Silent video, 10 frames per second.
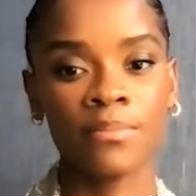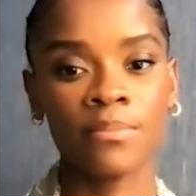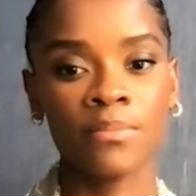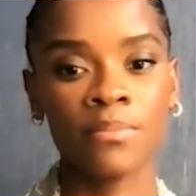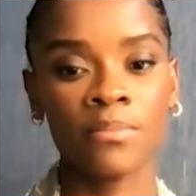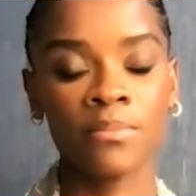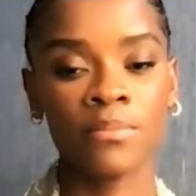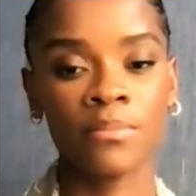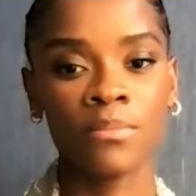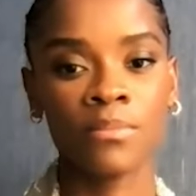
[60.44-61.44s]

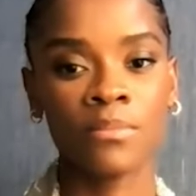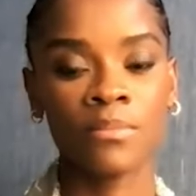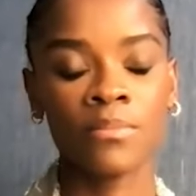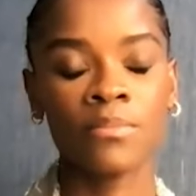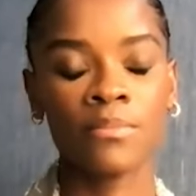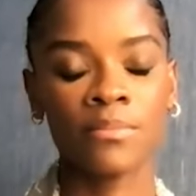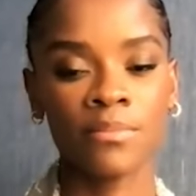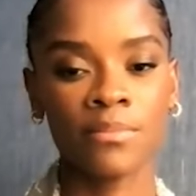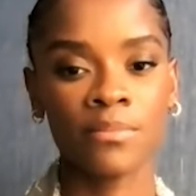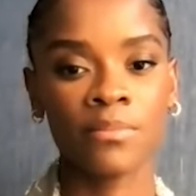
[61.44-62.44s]

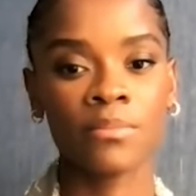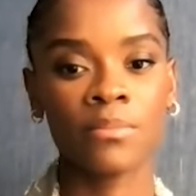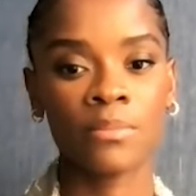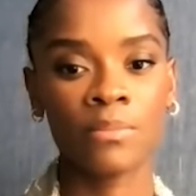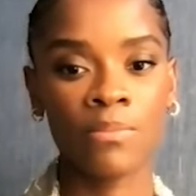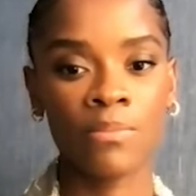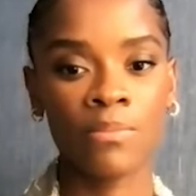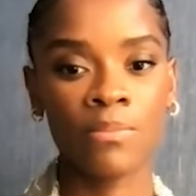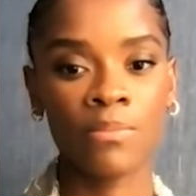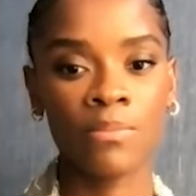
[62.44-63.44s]

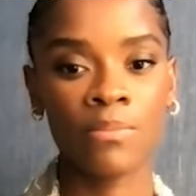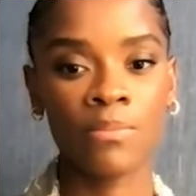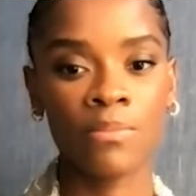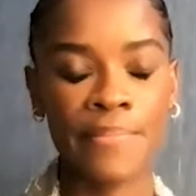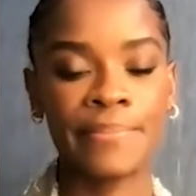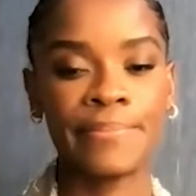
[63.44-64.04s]
The person shown says nothing.